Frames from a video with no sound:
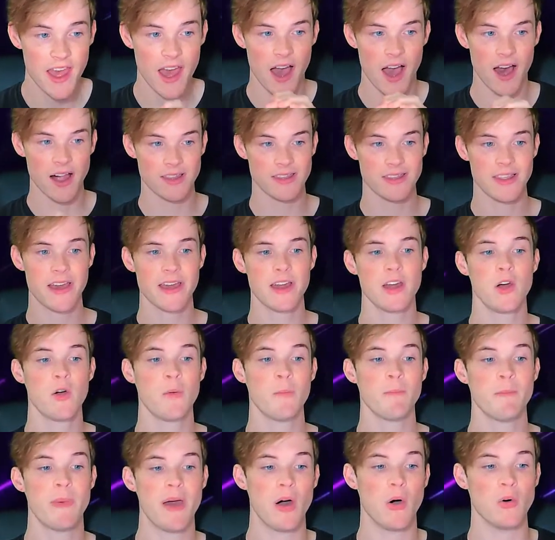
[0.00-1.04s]
A Lego
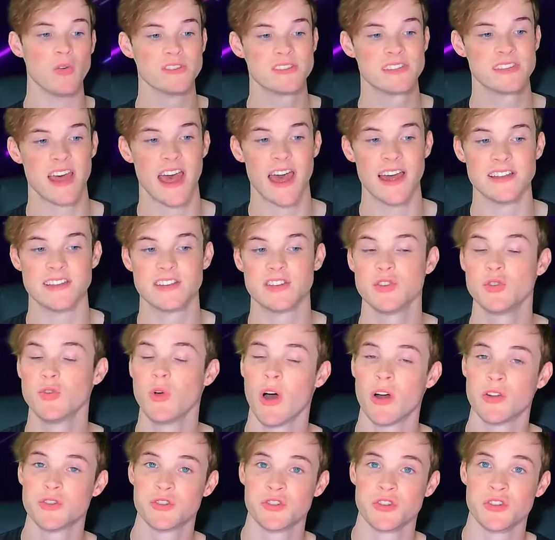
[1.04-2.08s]
melts at
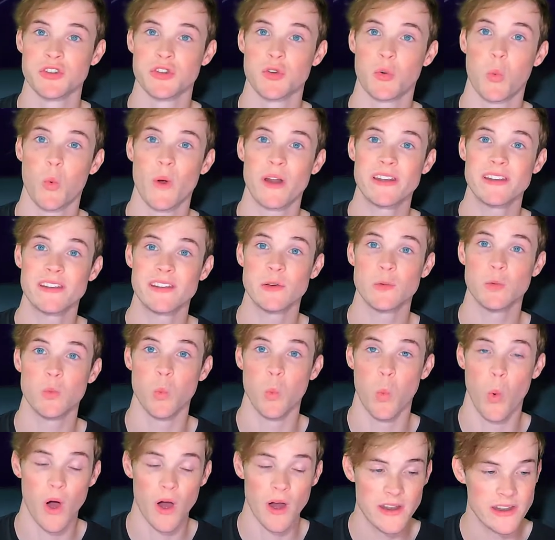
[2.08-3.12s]

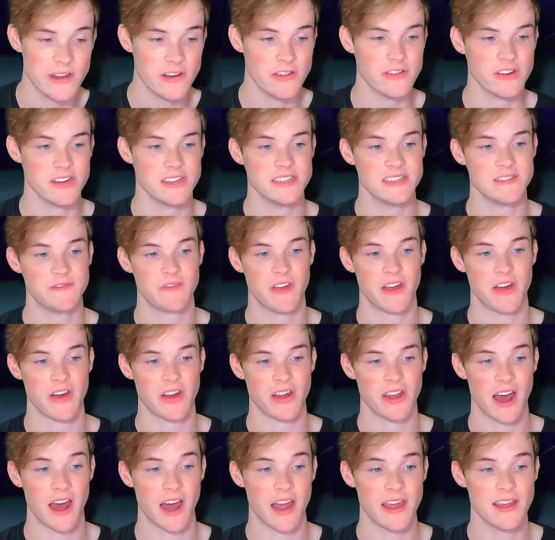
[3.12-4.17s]
221 degrees
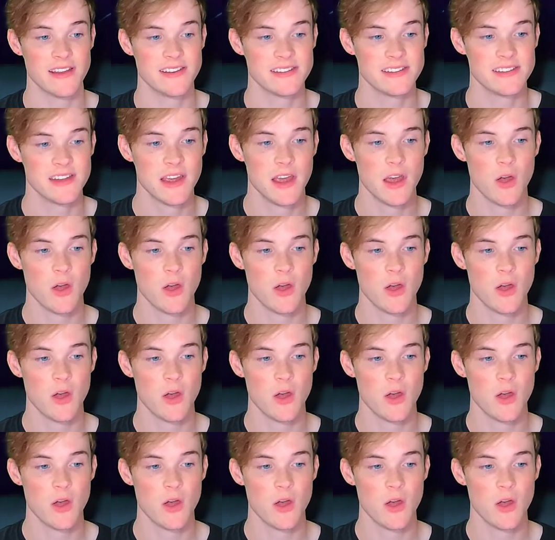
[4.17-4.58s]
Fahrenheit,